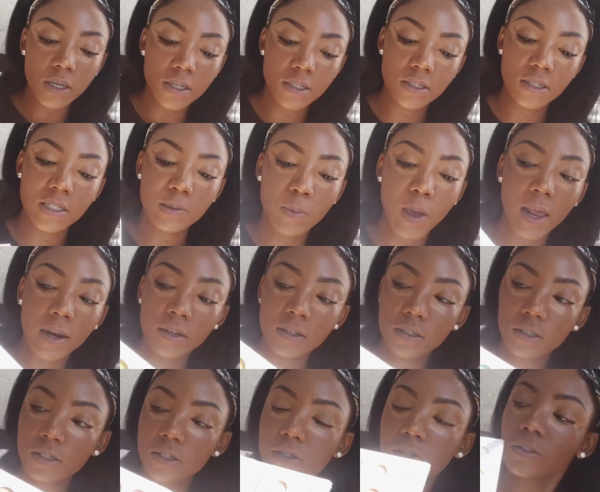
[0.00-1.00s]
is this
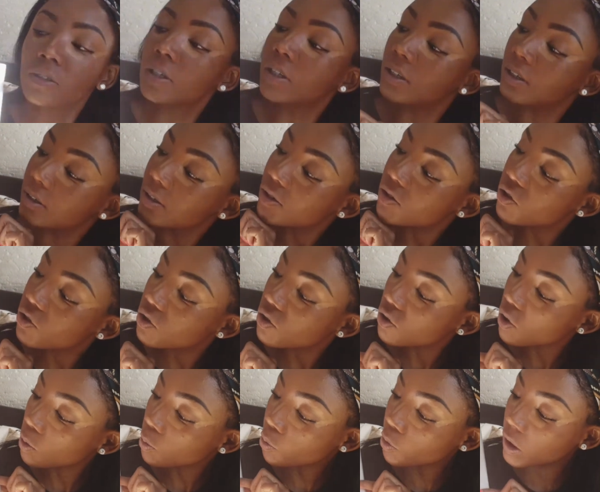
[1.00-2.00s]
palette?
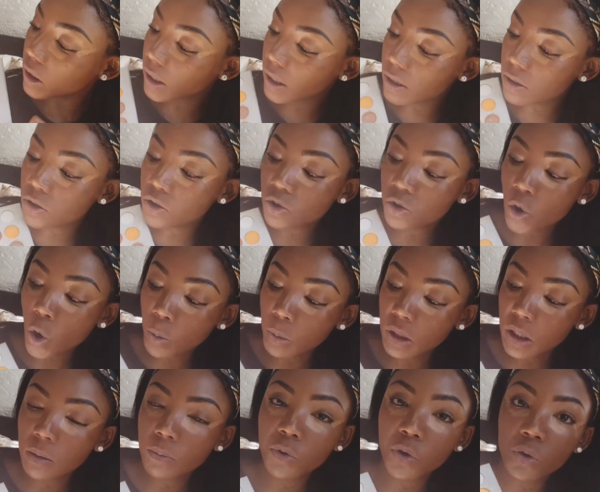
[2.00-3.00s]
So pretty, so
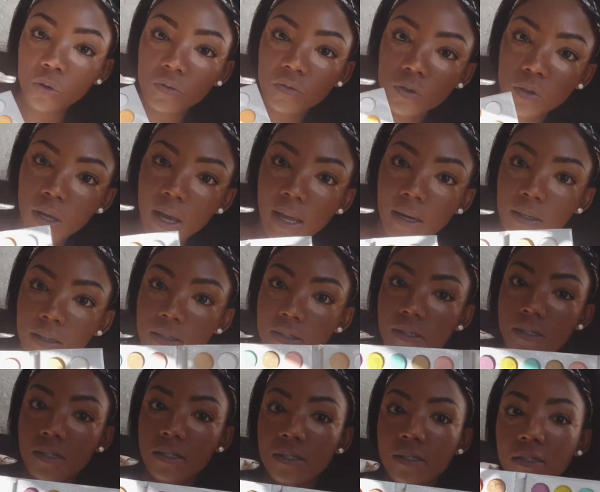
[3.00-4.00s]
many beautiful
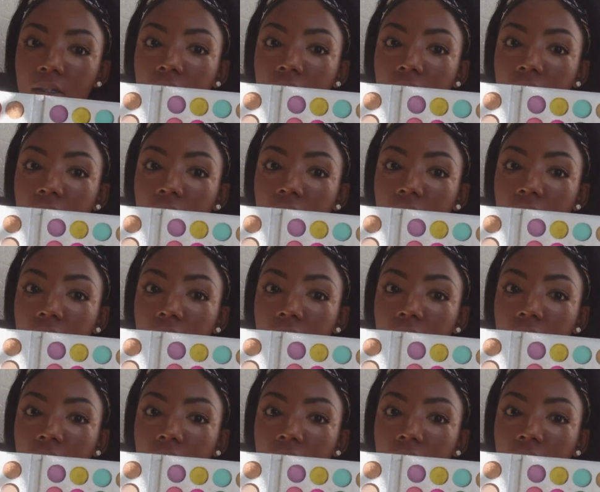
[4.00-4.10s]
colors.